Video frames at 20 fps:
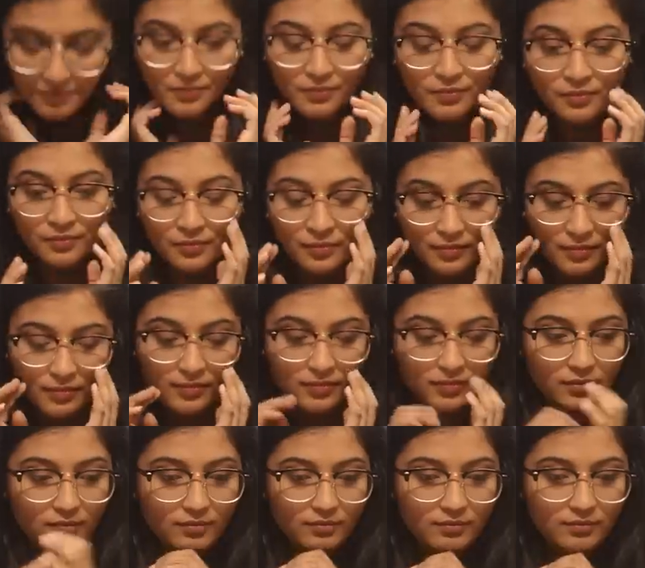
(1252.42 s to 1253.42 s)

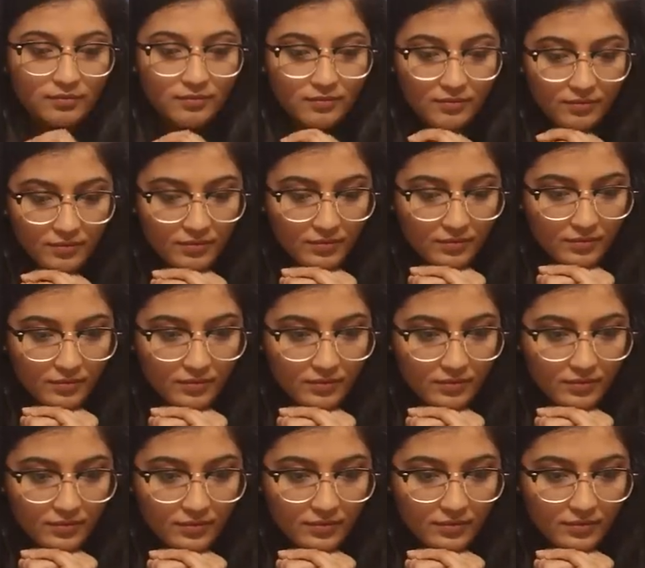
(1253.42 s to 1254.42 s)

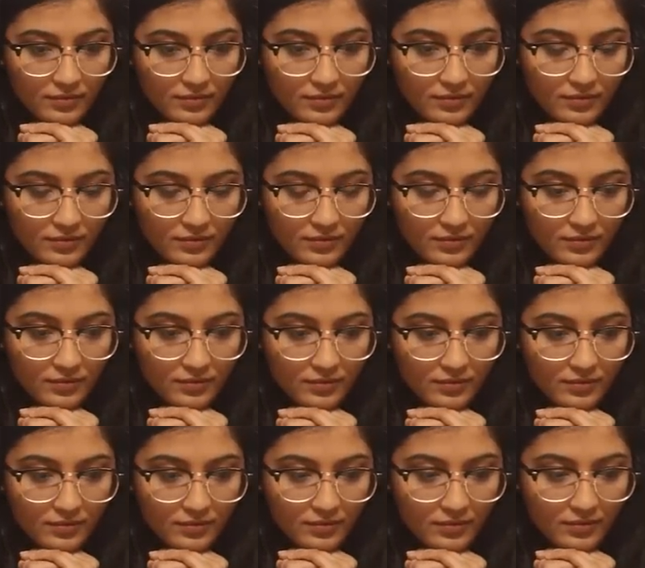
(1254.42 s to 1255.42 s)

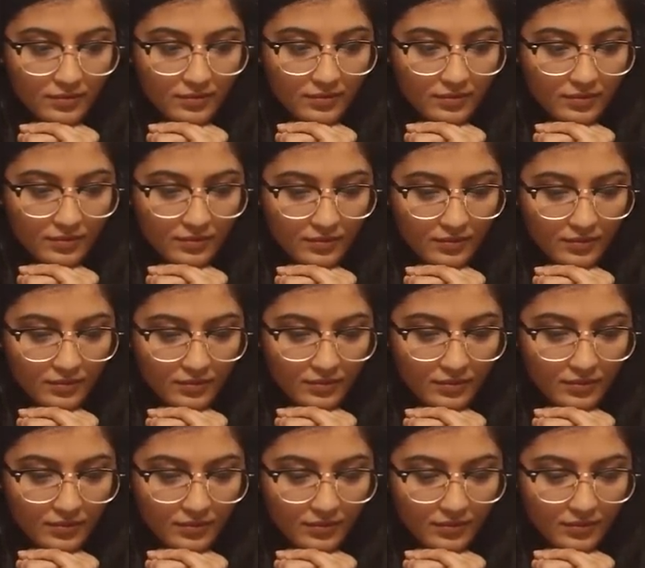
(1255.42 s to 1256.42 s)

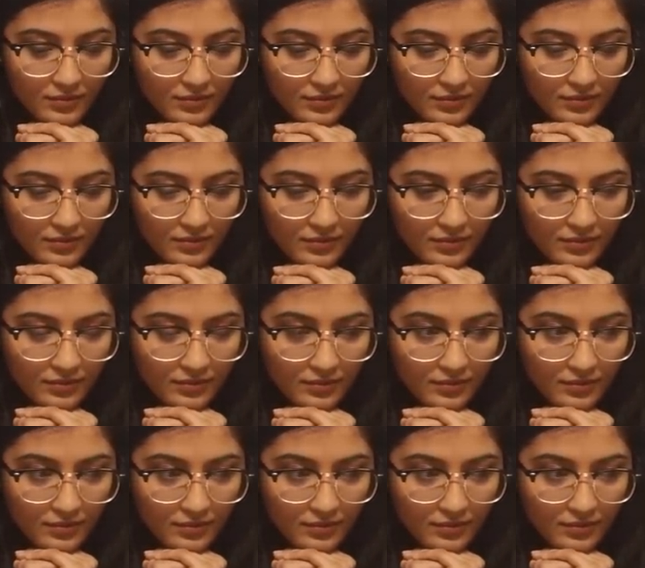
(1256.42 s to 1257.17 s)
[no speech]